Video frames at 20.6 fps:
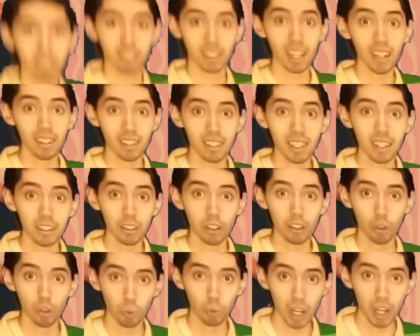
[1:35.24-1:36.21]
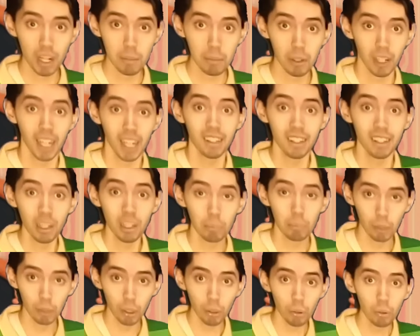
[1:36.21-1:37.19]
that's the incredible idea,
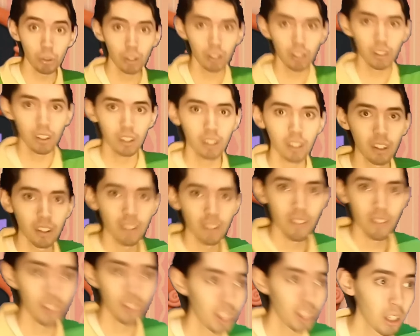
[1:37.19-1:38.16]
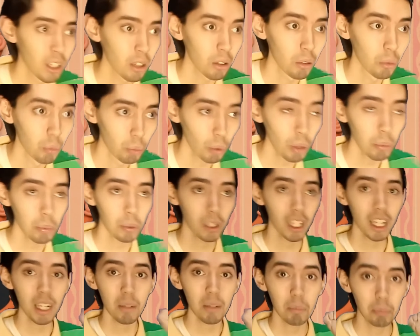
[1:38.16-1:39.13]
Blue. We'll
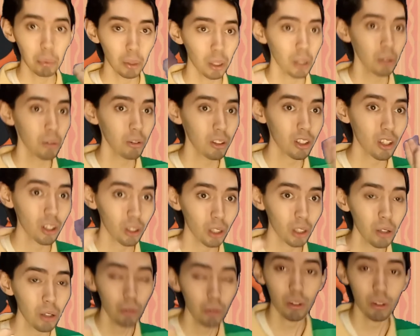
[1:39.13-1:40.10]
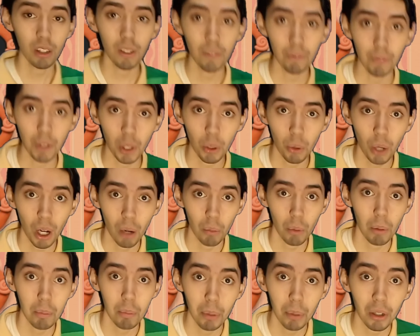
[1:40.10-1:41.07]
play Blue's Clues to figure out
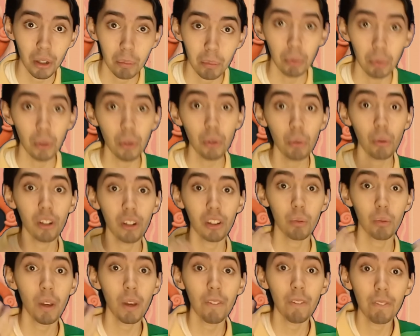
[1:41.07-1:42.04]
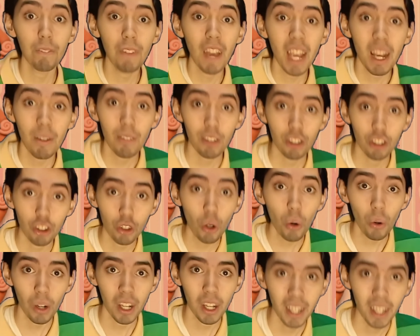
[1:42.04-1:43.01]
what book Blue wants to read favorite
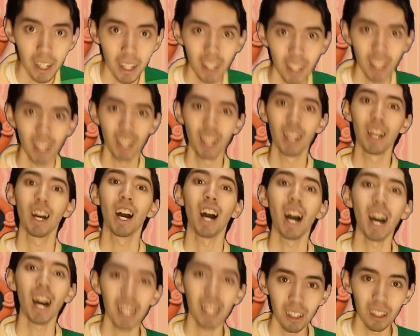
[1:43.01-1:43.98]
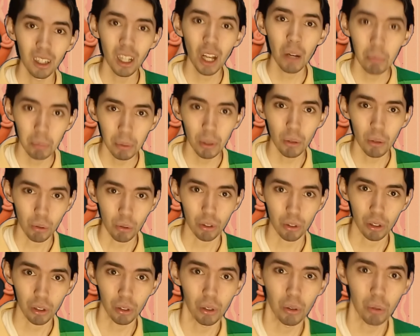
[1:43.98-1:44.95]
story. I love Blue's
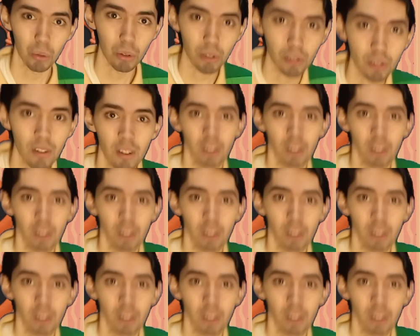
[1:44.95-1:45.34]
Clues.